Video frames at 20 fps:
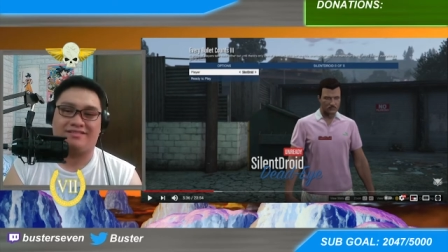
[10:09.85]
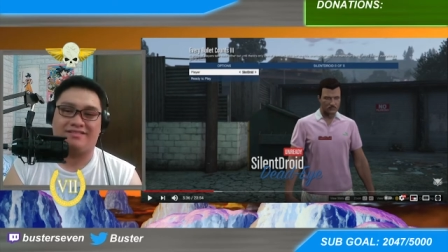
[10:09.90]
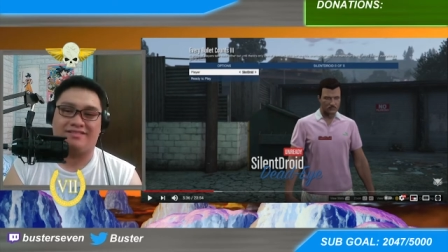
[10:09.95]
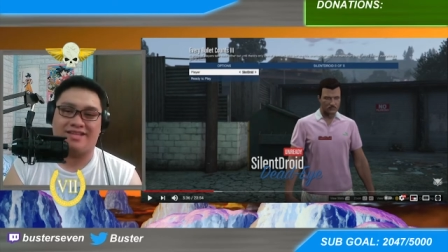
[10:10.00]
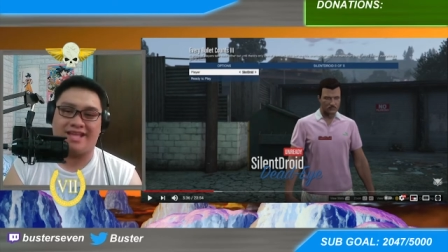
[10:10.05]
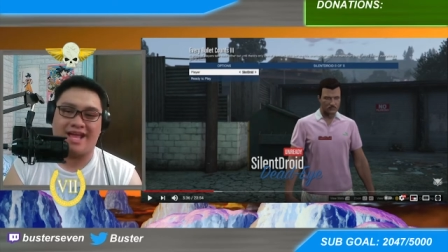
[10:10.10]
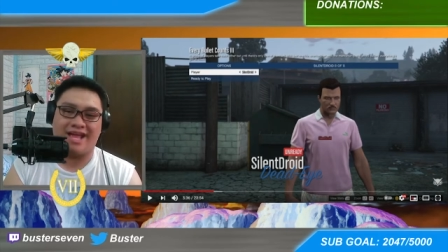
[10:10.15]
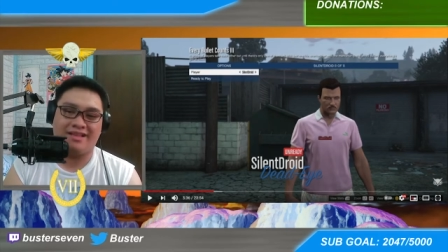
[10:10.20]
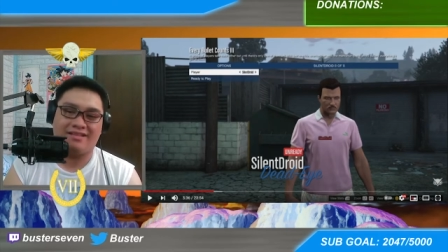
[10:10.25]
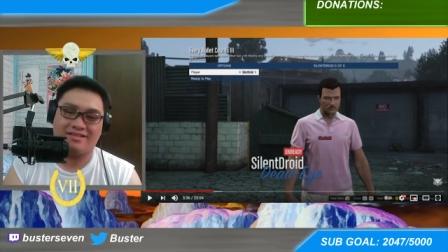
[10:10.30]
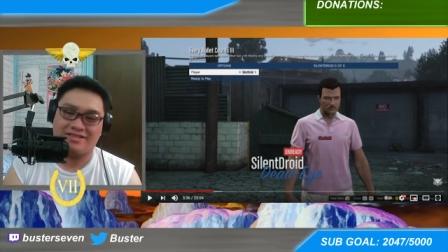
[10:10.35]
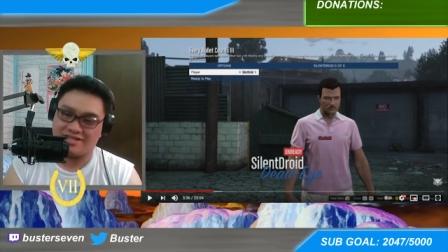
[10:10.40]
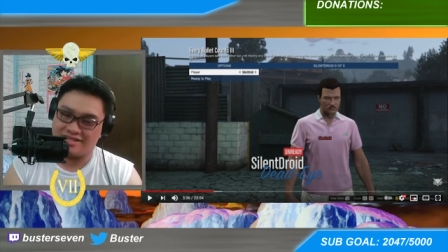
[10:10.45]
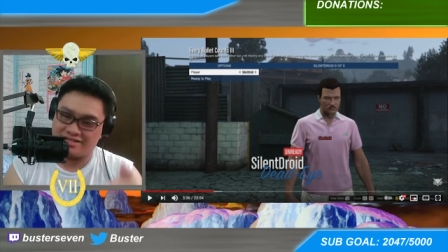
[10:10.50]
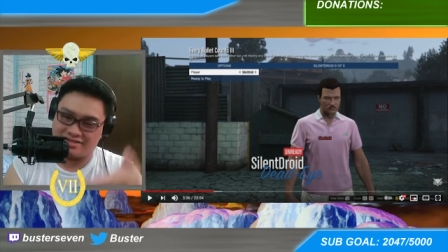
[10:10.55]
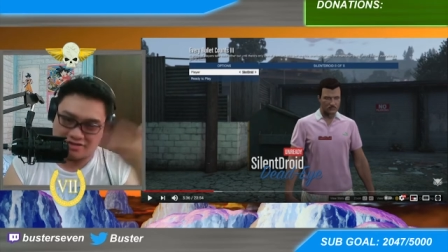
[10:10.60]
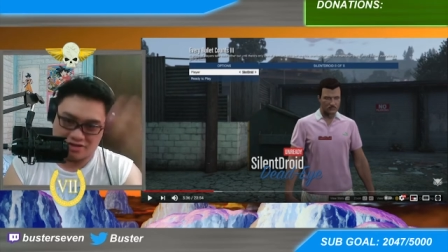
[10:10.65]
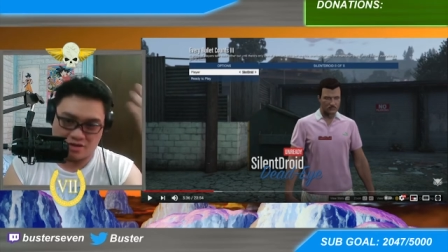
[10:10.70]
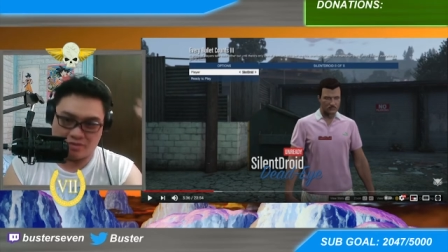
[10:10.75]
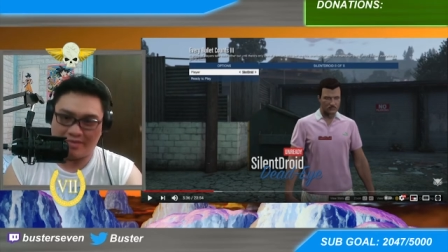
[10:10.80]
Then
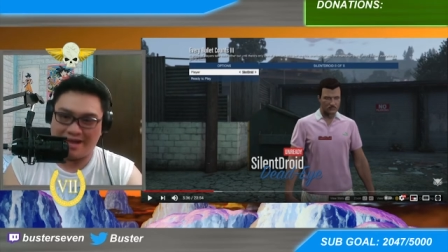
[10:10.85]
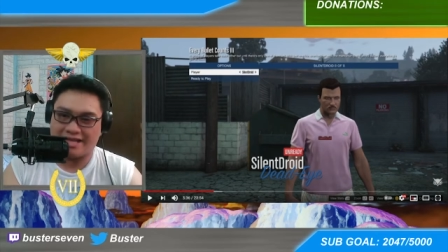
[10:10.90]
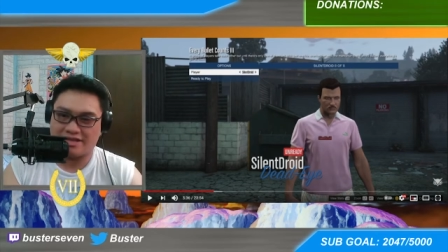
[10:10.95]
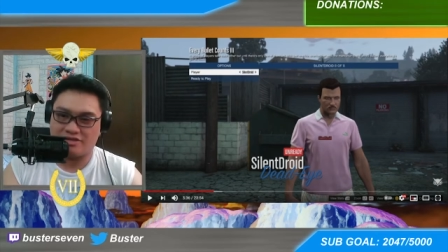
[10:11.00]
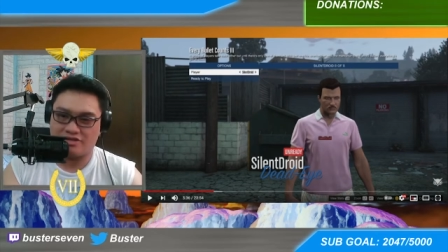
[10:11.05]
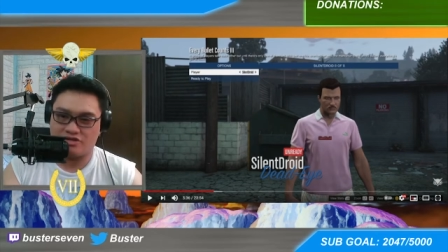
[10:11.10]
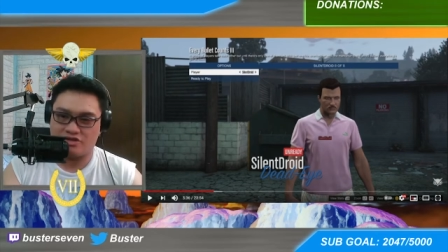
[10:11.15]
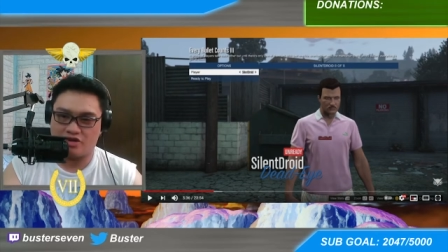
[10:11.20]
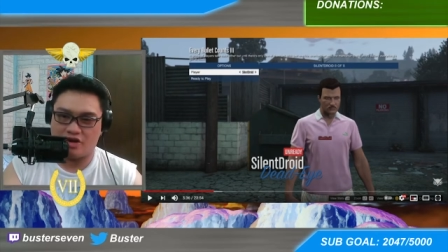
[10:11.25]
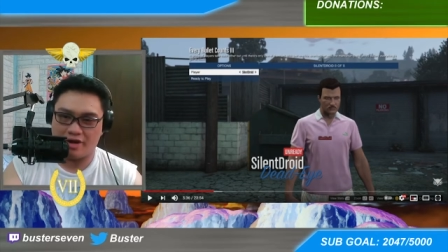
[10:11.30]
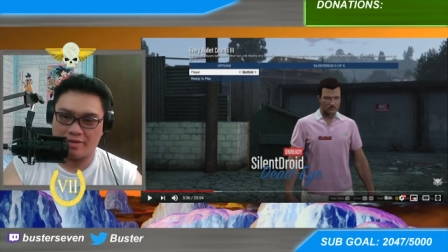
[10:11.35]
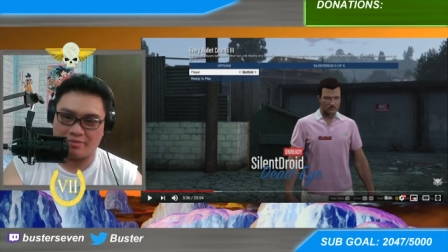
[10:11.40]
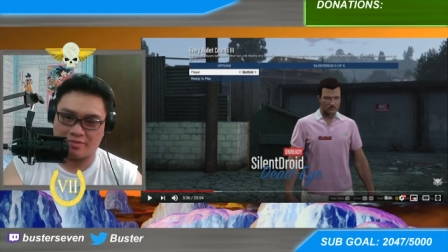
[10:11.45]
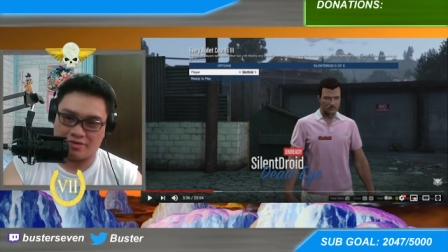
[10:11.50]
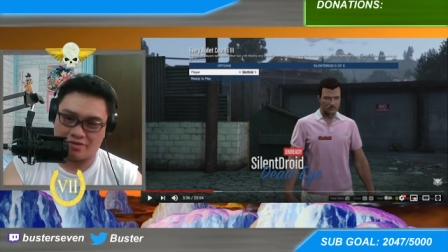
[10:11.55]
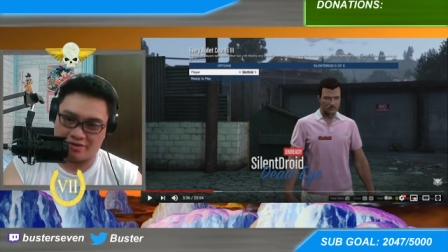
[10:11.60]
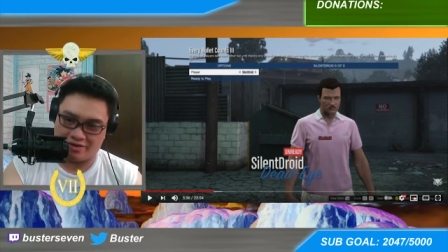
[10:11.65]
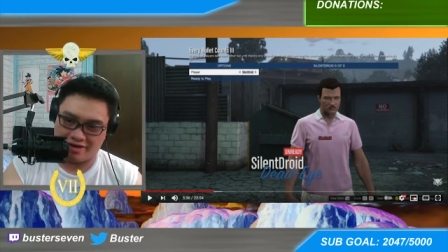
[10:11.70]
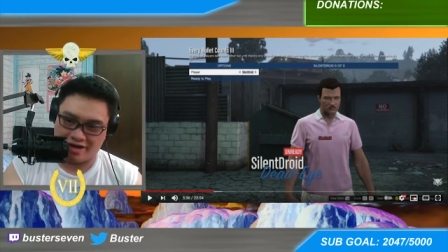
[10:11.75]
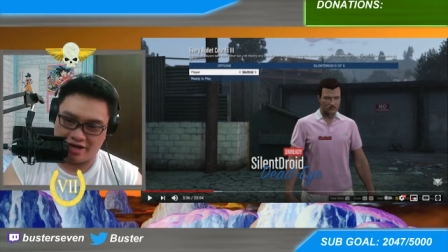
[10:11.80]
just go back to the drawing
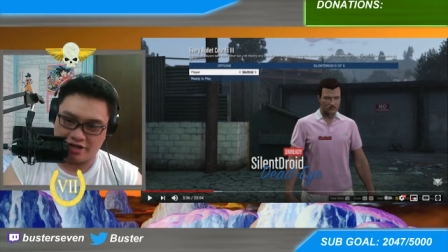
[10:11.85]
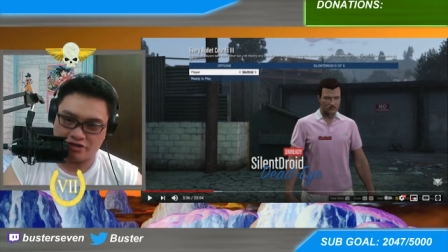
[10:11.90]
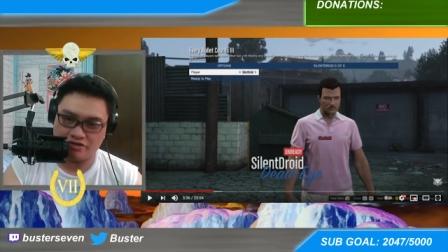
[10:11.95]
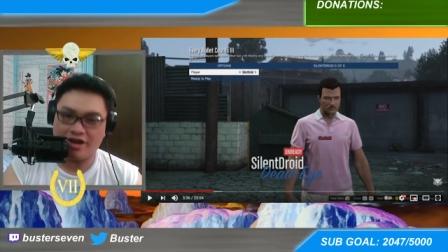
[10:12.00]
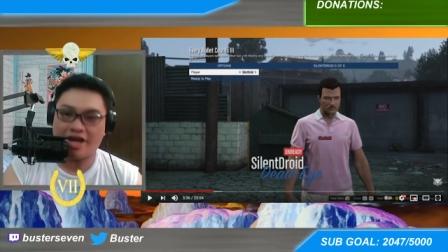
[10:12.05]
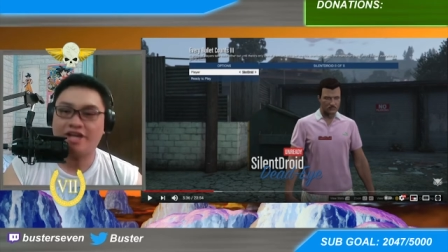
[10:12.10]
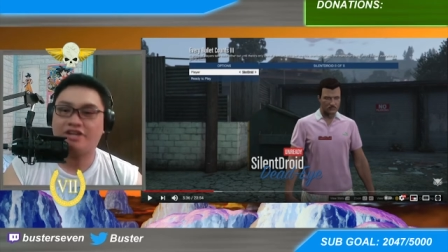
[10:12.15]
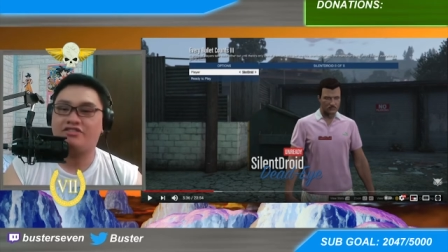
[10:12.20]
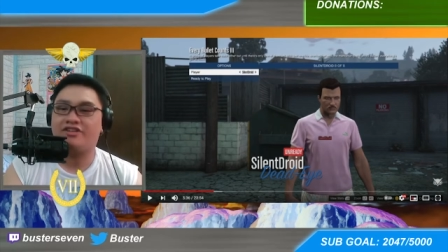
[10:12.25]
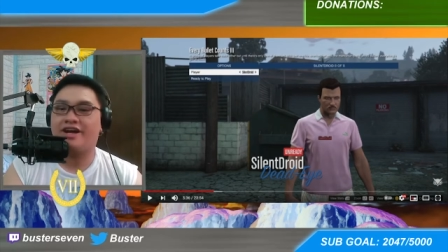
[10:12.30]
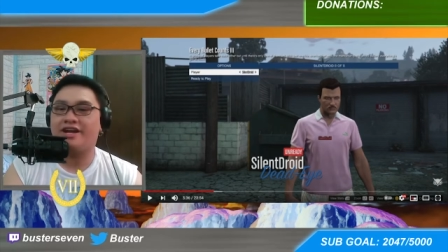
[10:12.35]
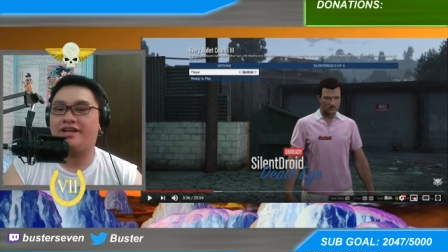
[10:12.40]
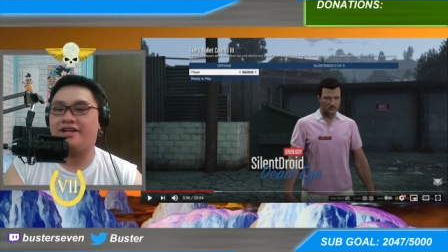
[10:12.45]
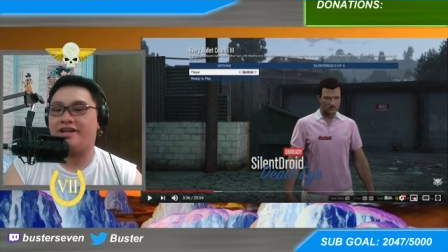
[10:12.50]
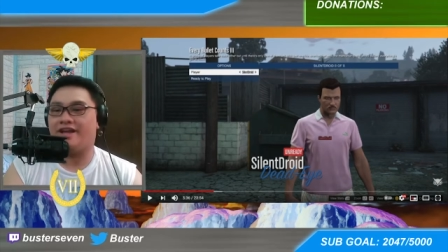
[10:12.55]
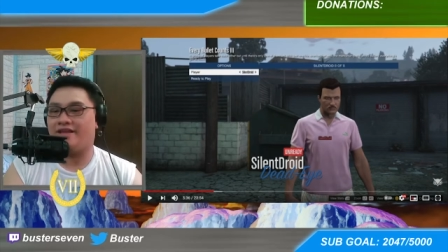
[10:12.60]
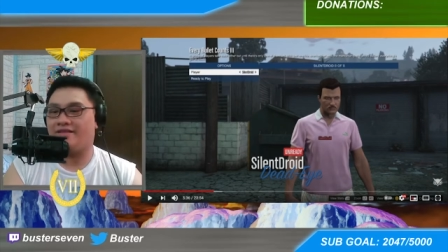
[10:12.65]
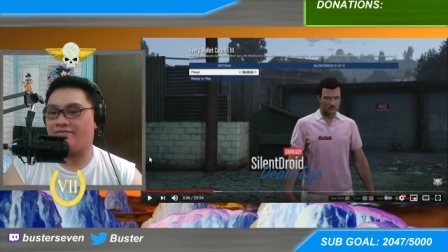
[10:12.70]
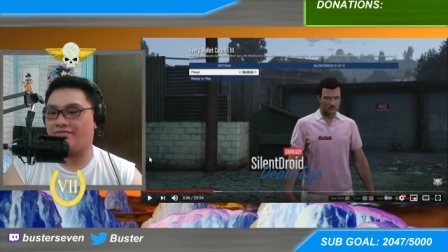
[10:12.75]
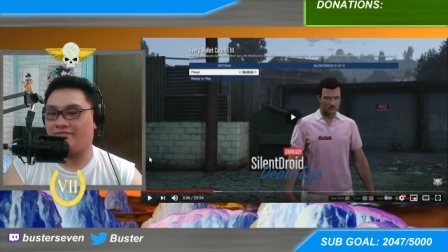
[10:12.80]
board. Try, try
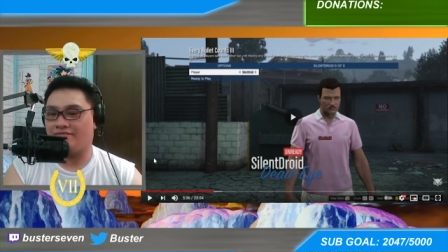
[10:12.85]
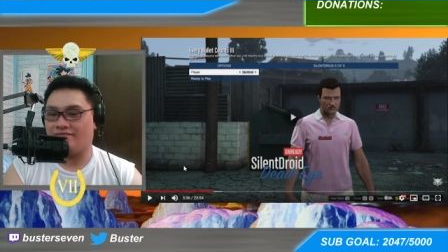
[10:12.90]
again.